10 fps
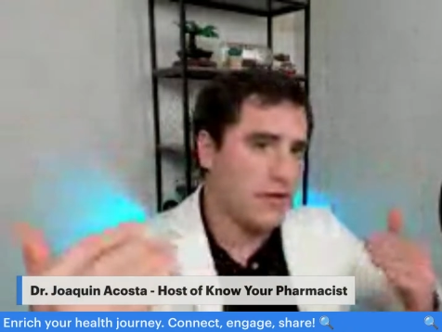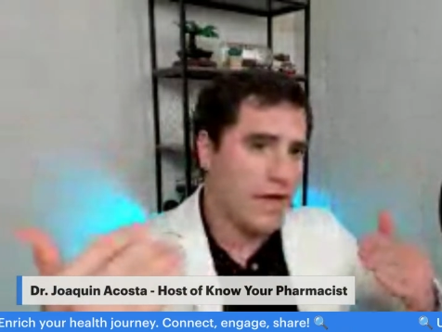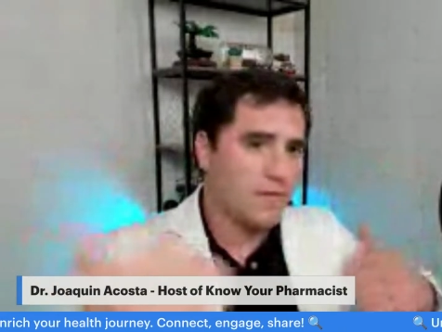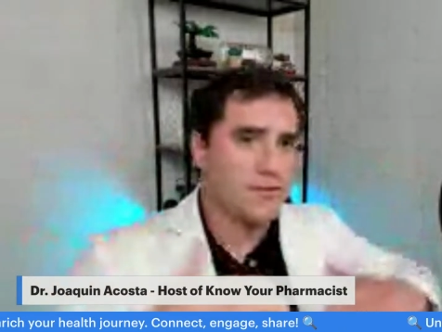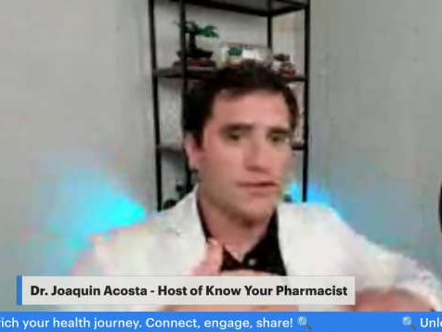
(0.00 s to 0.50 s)

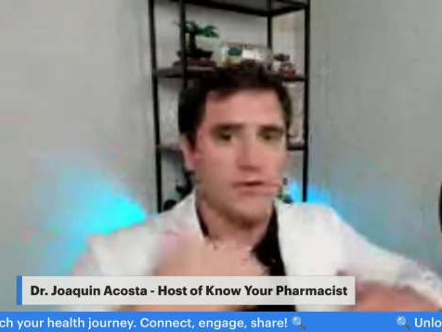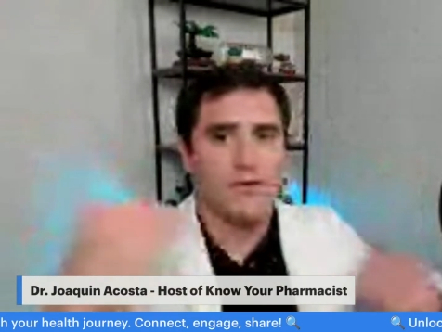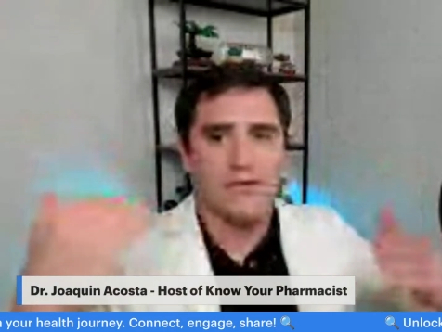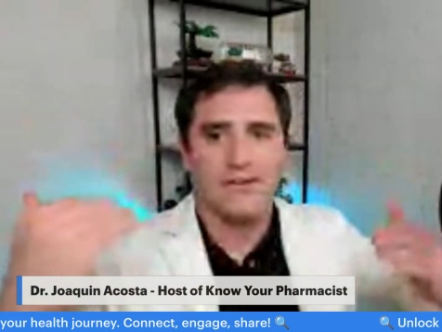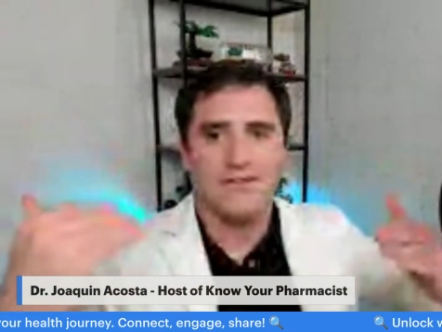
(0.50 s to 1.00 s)
captions and
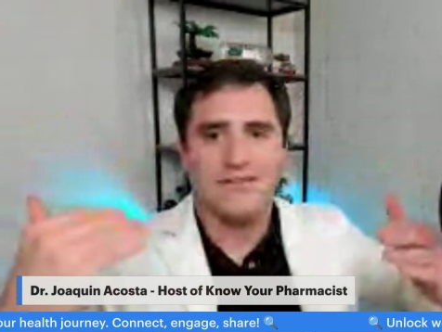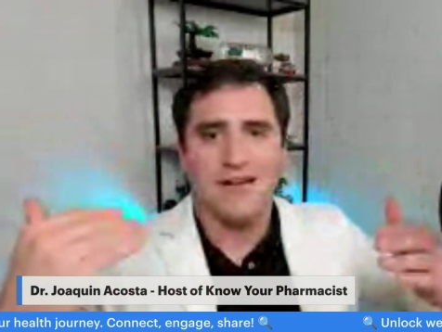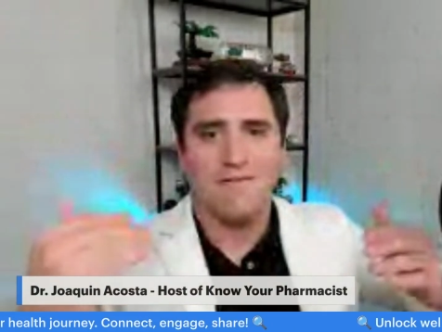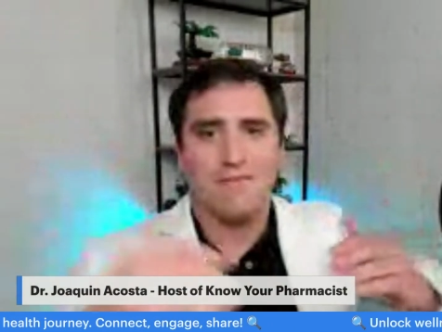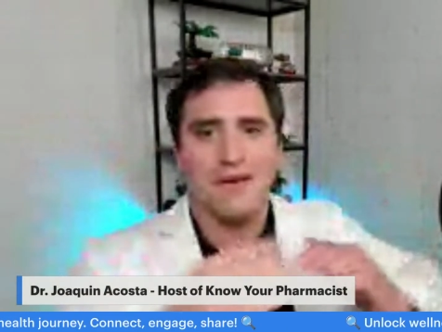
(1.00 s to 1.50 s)
all the good
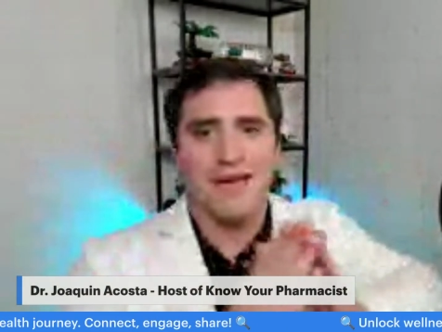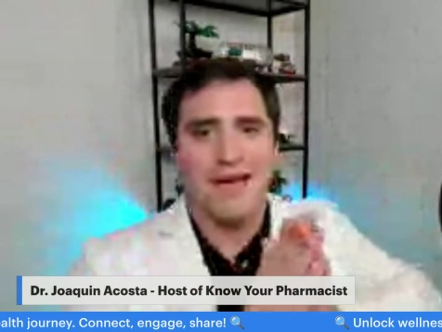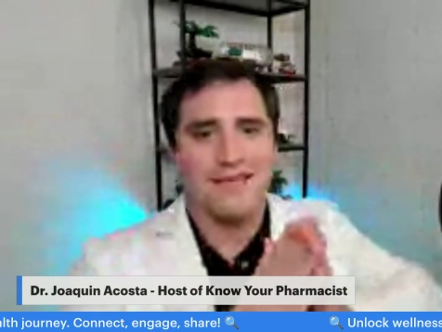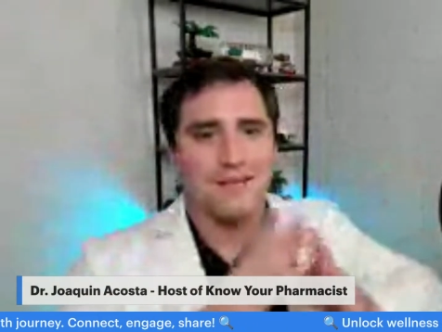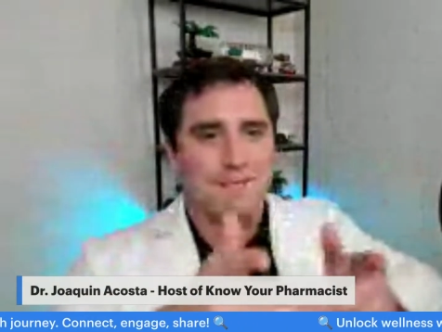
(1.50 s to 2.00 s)
stuff, but
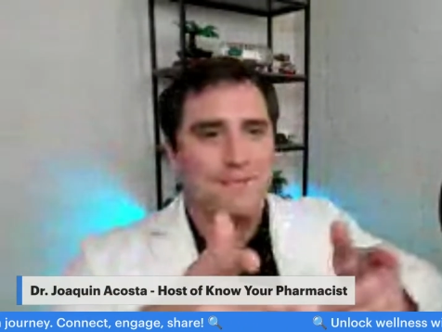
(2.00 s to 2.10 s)
guys,